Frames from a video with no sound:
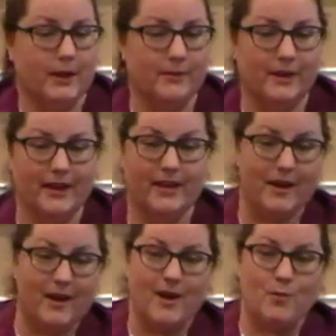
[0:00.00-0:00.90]
Like
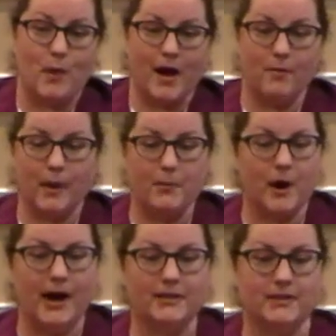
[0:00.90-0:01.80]
my
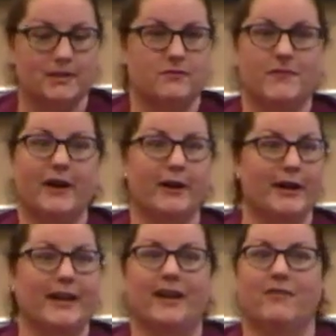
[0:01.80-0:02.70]
practice is
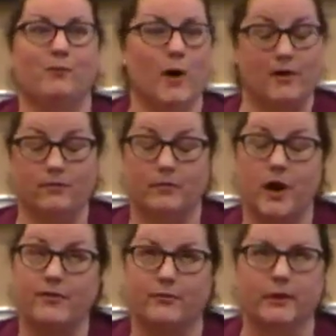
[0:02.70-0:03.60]
varied, and a
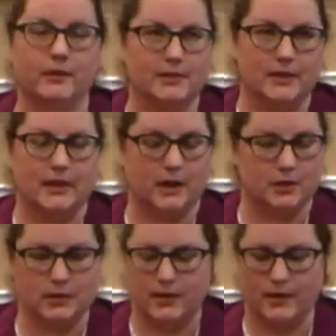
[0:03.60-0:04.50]
lot of real estate
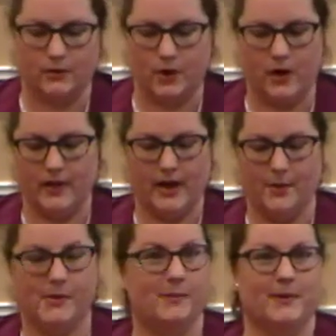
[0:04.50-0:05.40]
actually. I don't know how that
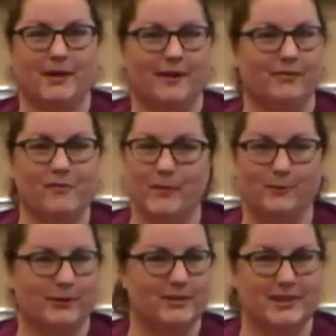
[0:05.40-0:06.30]
happened, but I love my
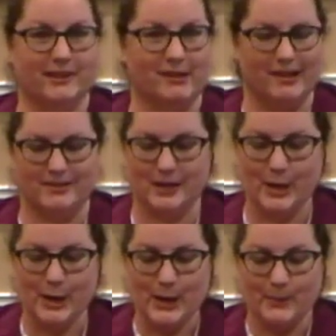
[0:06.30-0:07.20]
real estate clients.
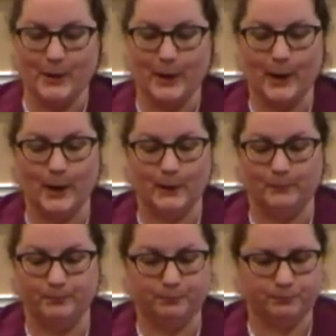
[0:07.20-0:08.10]

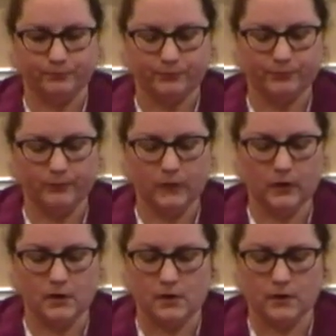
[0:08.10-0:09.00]
But
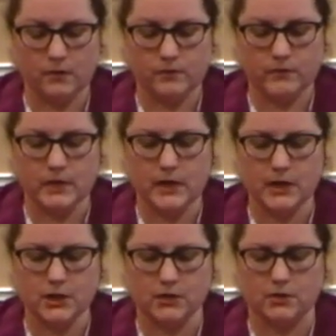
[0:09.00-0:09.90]

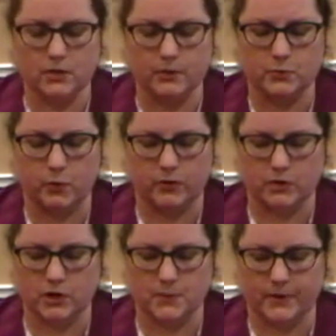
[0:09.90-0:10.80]
litigation is so much more than
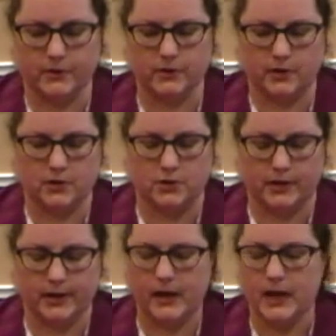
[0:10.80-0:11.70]
just personal
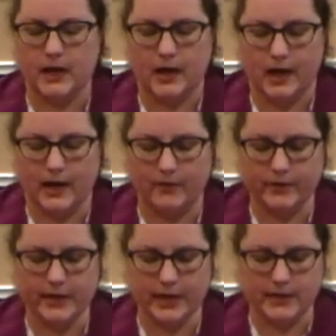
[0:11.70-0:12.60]
injury. And
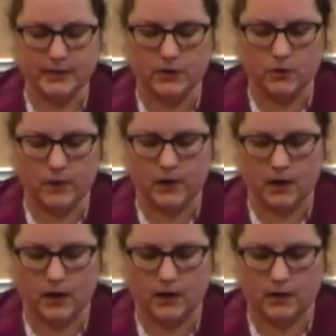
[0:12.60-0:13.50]
every case that you work
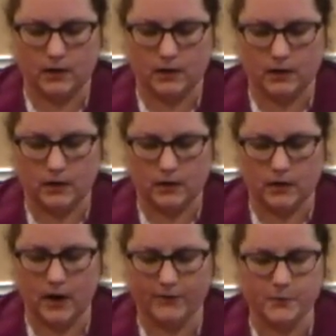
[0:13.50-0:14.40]
on,
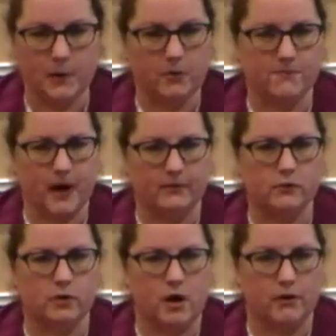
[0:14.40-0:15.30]
you have to be able to find
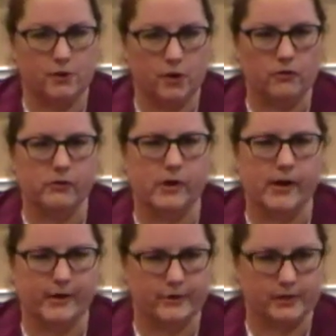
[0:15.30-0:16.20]
the law, know the law,
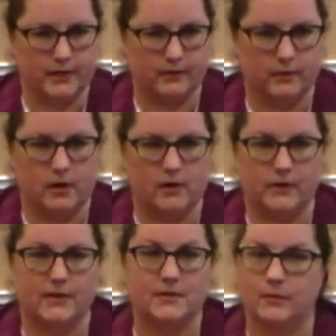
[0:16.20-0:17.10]
understand the law. And
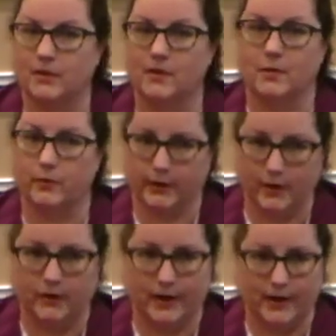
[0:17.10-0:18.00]
that's something that I'm really
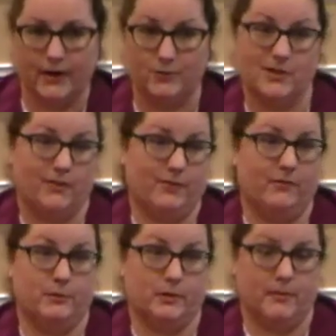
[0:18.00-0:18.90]
great at. I was top
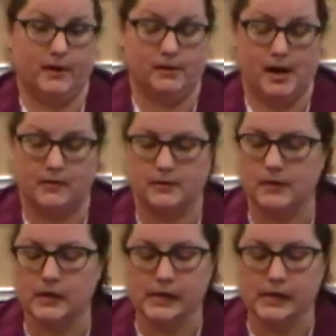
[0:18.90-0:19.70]
5% of my class.